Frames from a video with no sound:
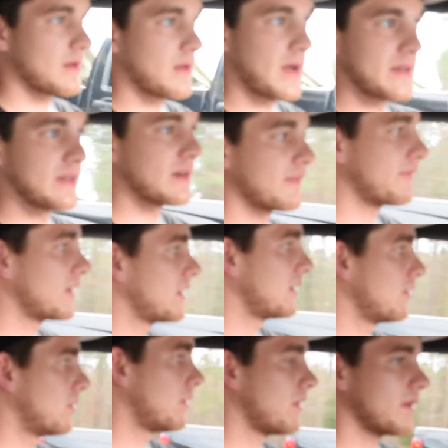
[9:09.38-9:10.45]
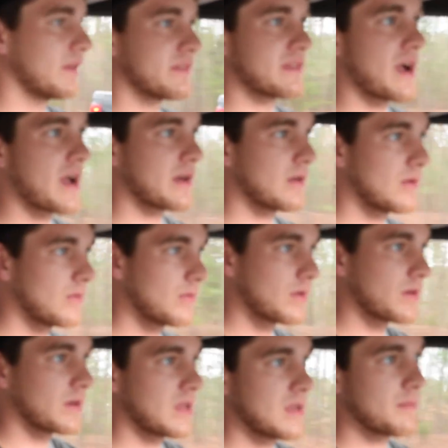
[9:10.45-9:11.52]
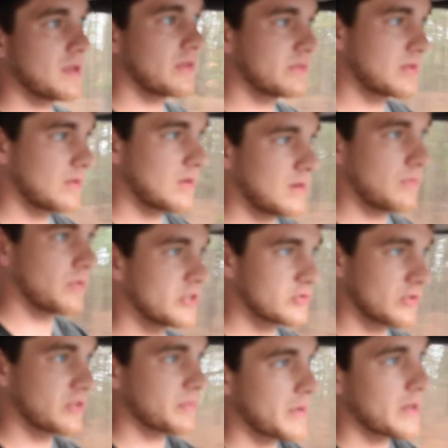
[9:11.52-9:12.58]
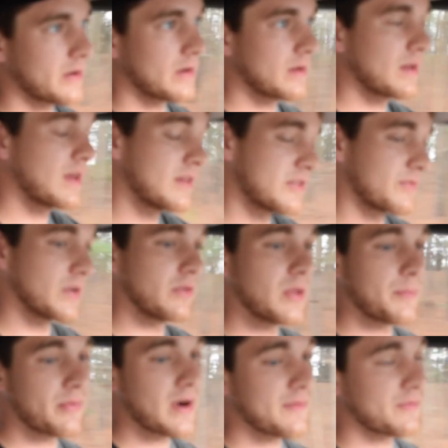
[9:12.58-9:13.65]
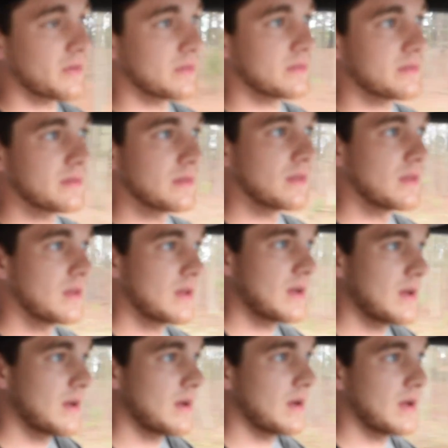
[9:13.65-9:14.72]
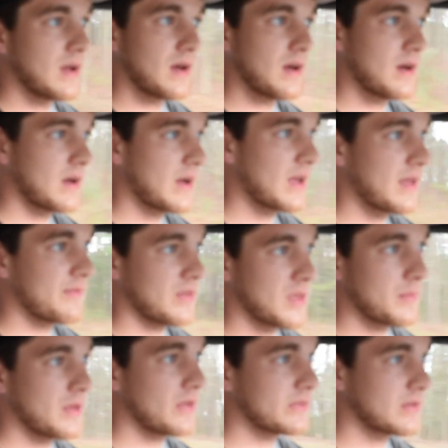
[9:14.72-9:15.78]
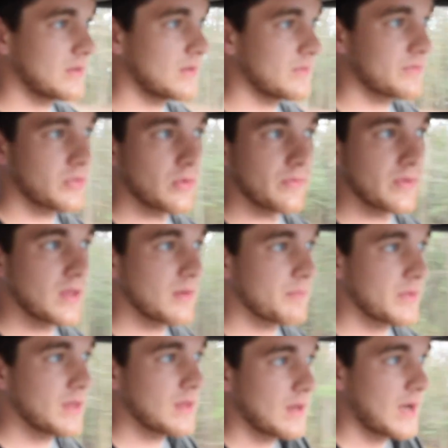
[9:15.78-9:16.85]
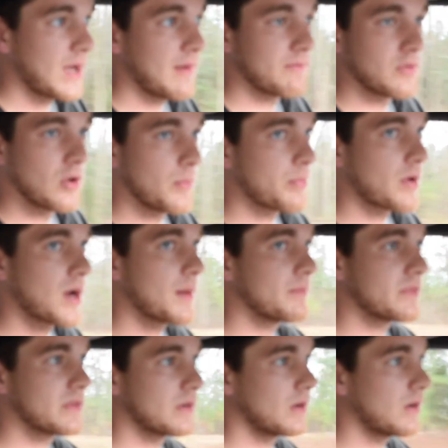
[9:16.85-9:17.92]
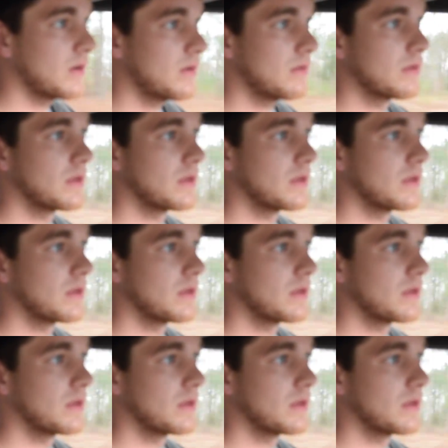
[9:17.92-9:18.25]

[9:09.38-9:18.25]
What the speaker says: I did a video on is dyno or email tuning, which one's better? It's really preference. I have email tuned through B&P. I have no problems at all.